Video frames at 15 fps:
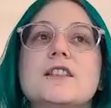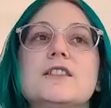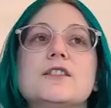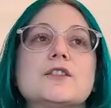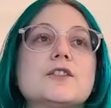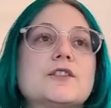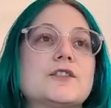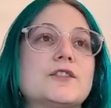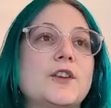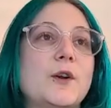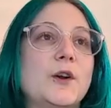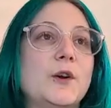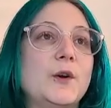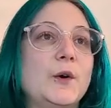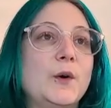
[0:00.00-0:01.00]

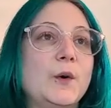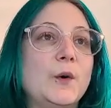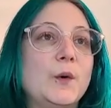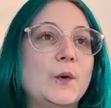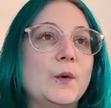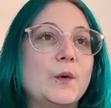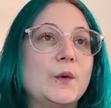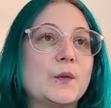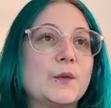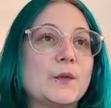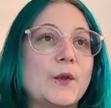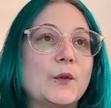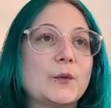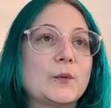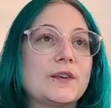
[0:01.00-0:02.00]
So
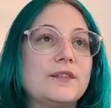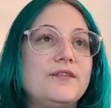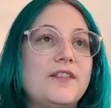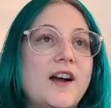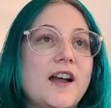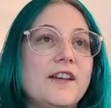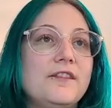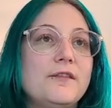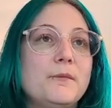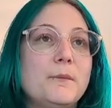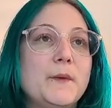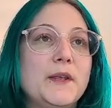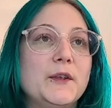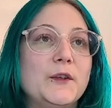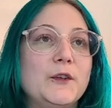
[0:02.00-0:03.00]
those were 5
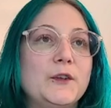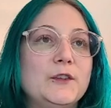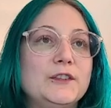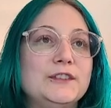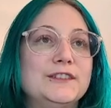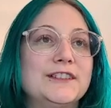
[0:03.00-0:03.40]
mil